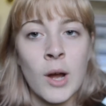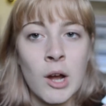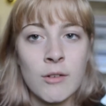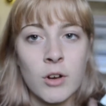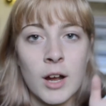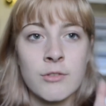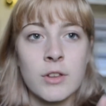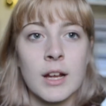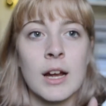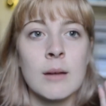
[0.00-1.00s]
However, I
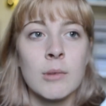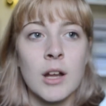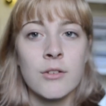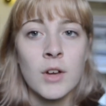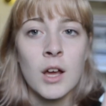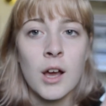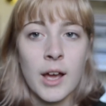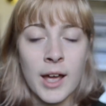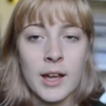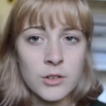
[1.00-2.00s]
feel like I am enough
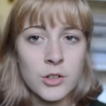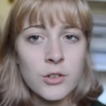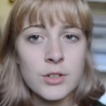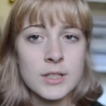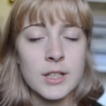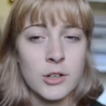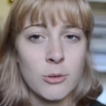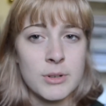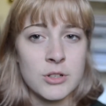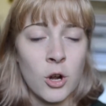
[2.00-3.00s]
ahead to do this and
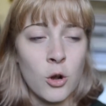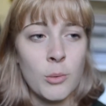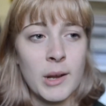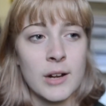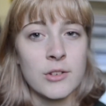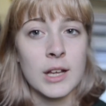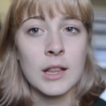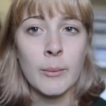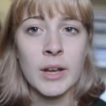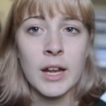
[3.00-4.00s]
nobody's home, and I was like,
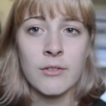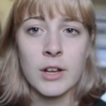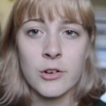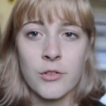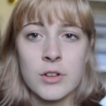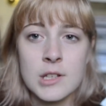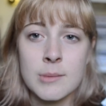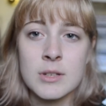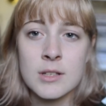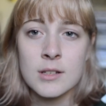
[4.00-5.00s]
let me take advantage of this and
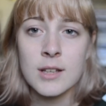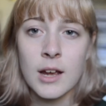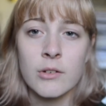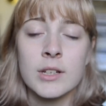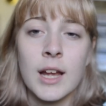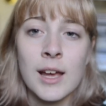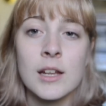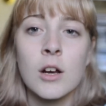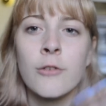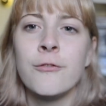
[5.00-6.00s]
let me sit down and
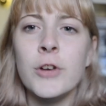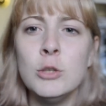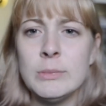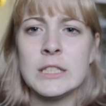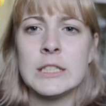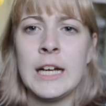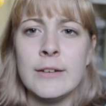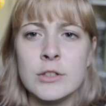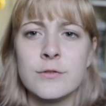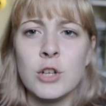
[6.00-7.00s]
edit a film because I
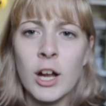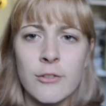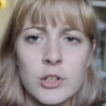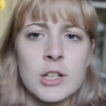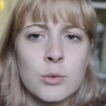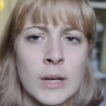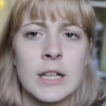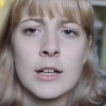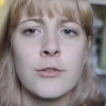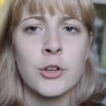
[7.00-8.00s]
haven't in forever and that's what I
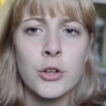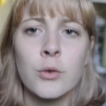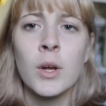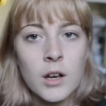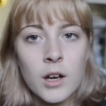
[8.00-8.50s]
love to do.